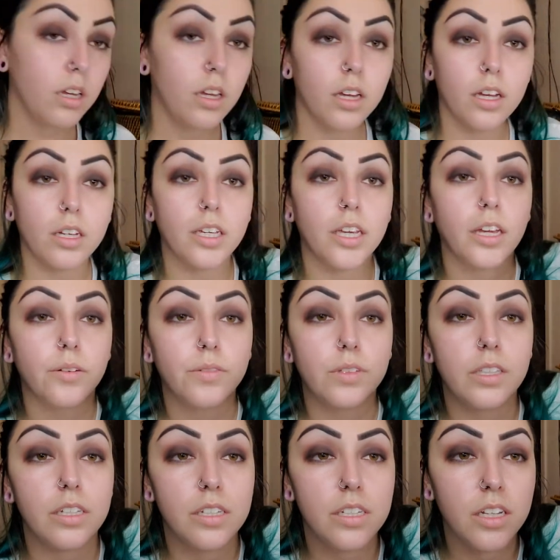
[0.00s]
again with
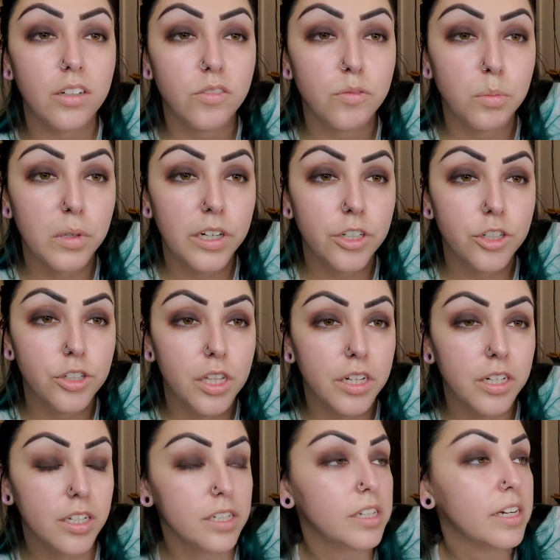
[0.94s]
this elf brush
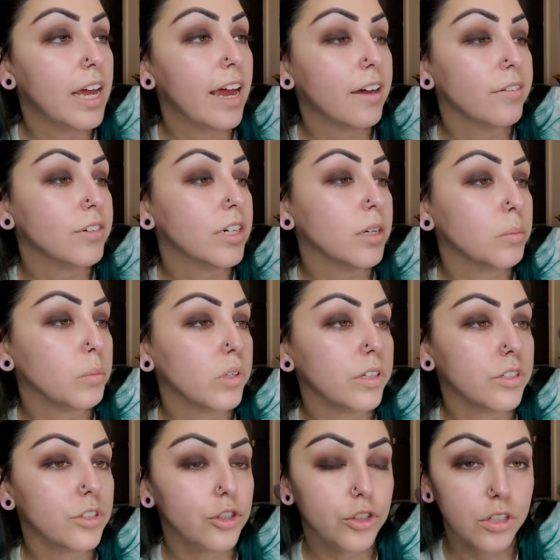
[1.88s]
that doesn't have a number,
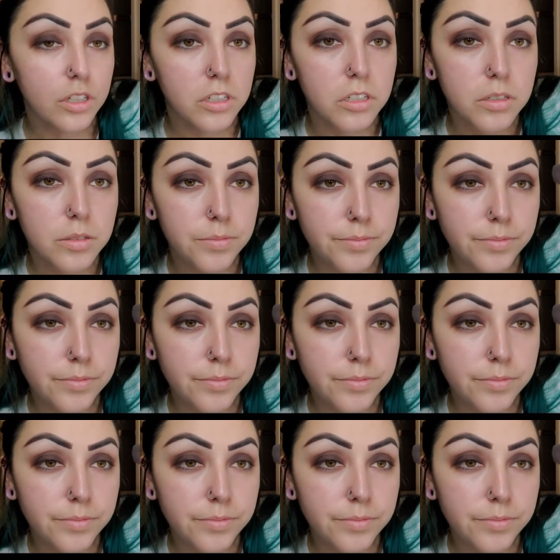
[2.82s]
it's just,